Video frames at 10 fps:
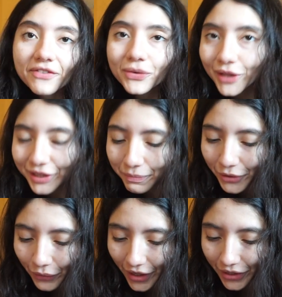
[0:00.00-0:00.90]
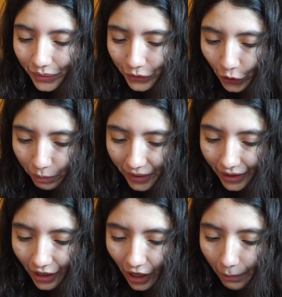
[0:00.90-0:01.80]
If you let them know that you know
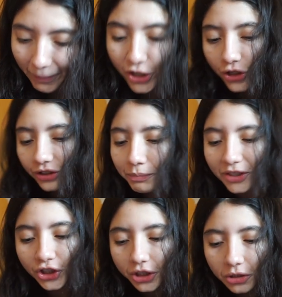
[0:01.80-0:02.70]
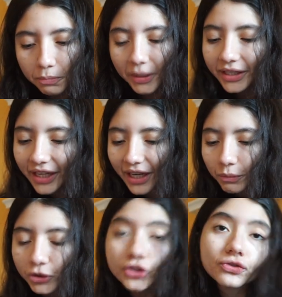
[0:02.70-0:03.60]
me, um, make sure to mention my name,
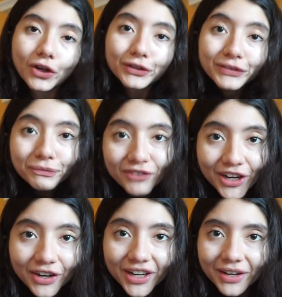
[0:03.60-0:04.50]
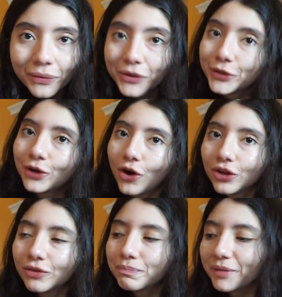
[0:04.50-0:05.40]
which is Frolicsome Fairy, or you can
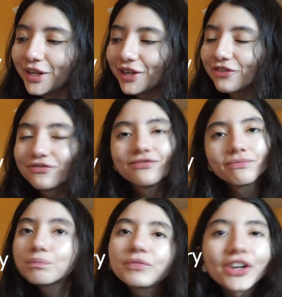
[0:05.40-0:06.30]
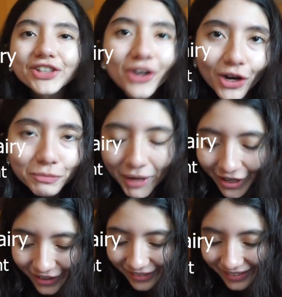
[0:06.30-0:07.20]
call me Fairly Odd
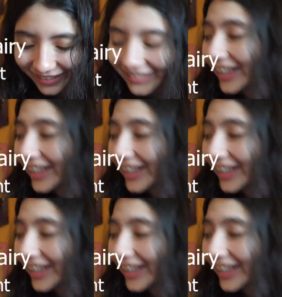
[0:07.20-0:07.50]
Parent, because